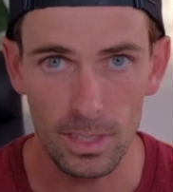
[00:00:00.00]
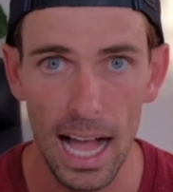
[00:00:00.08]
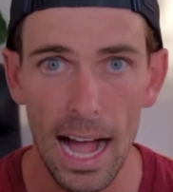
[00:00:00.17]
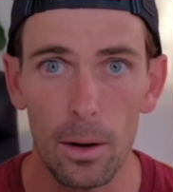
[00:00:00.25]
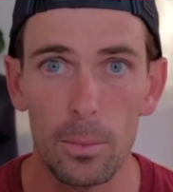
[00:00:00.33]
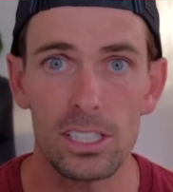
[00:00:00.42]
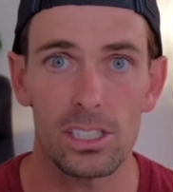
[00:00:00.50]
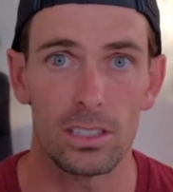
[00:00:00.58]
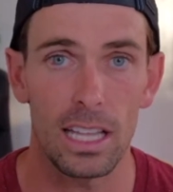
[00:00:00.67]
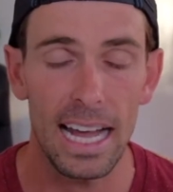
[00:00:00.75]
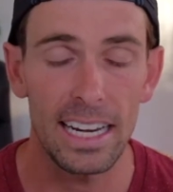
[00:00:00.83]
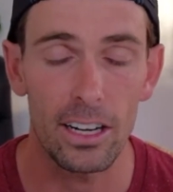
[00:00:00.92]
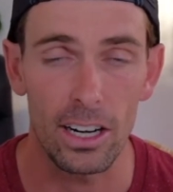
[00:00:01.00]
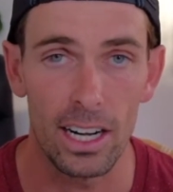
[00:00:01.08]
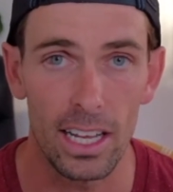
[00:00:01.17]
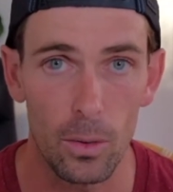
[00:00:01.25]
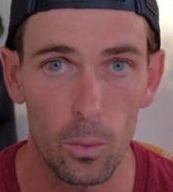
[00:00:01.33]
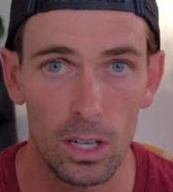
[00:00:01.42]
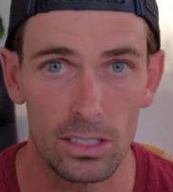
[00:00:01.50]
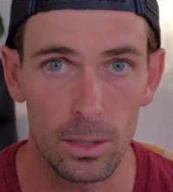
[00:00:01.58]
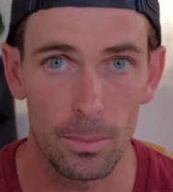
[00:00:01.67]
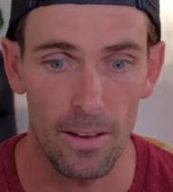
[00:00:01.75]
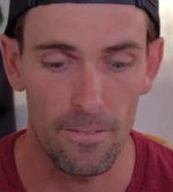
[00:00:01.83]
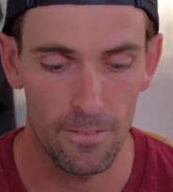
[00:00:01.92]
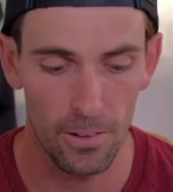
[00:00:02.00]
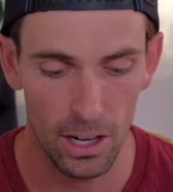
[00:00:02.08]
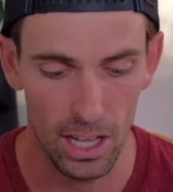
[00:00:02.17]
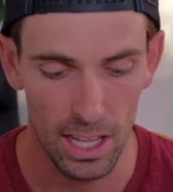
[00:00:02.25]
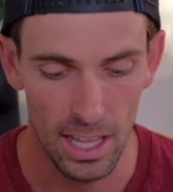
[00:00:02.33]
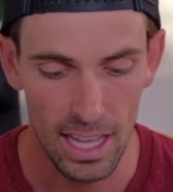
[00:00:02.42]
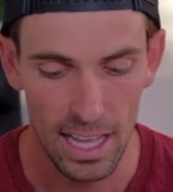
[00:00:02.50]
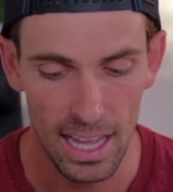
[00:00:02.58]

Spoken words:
how much lighter it was on my foot.